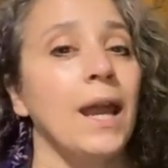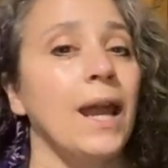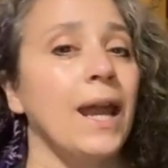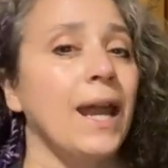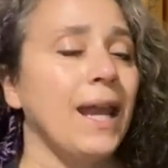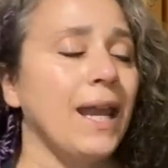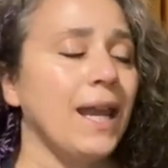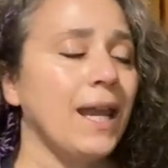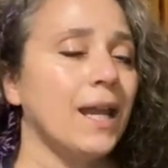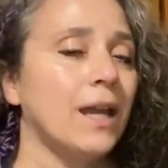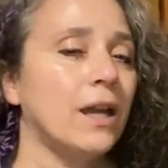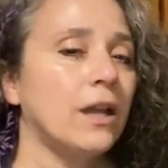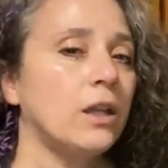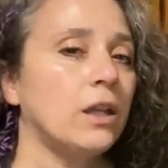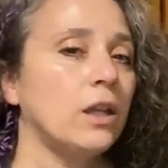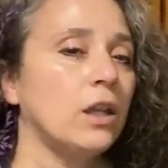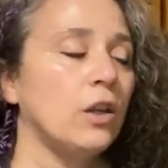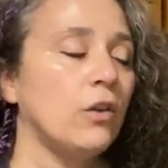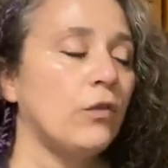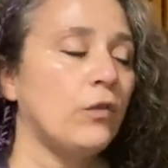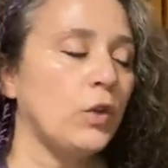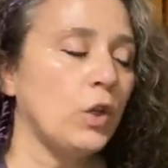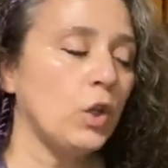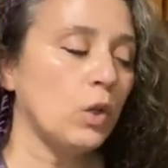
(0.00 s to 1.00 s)
And
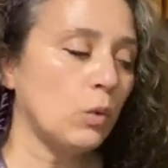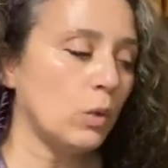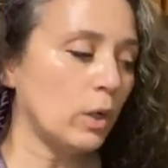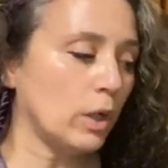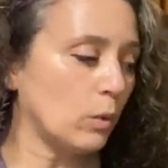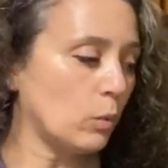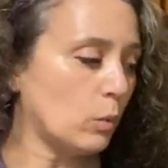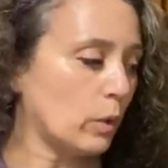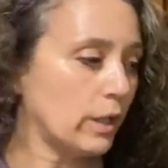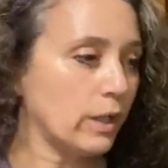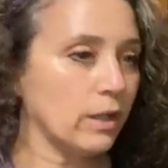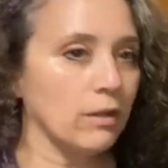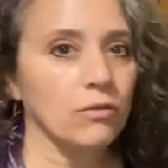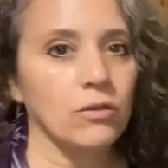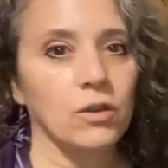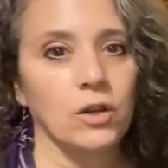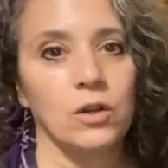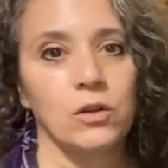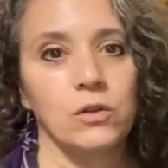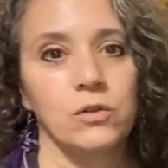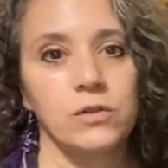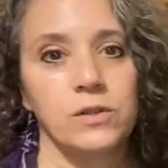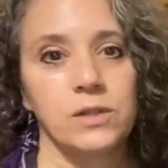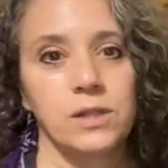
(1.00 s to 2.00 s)
if you are one of
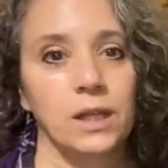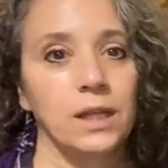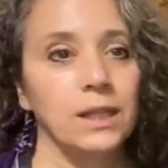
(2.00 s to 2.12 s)
those,